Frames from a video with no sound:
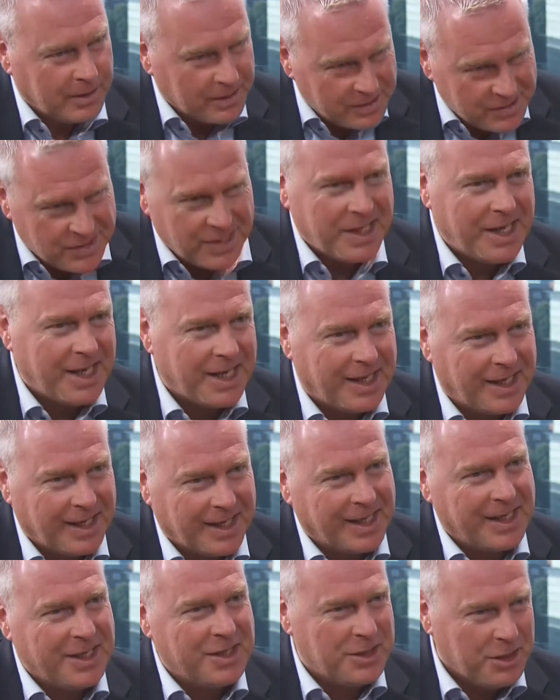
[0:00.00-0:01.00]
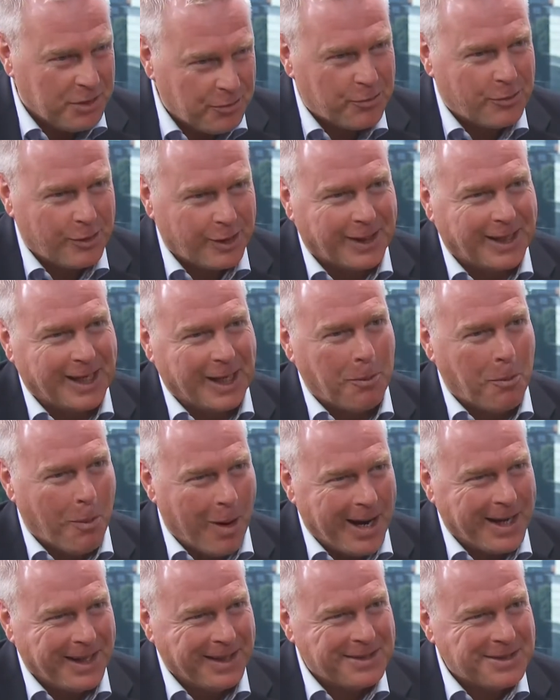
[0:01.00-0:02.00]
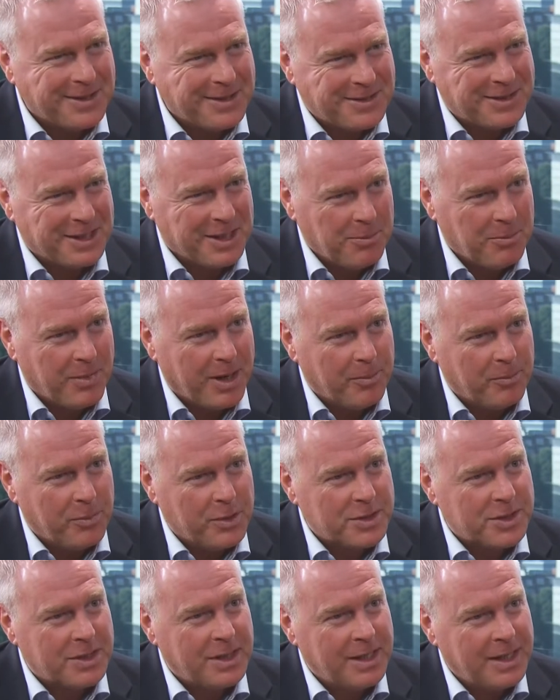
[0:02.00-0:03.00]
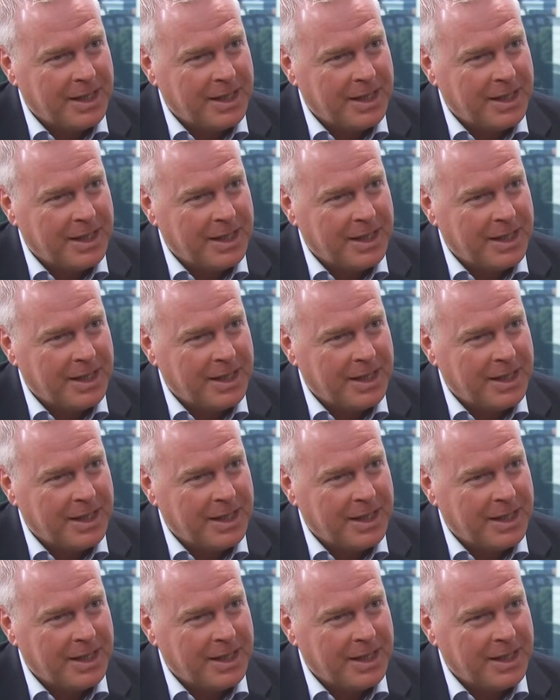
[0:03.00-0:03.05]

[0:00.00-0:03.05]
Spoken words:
genetically differently wired team members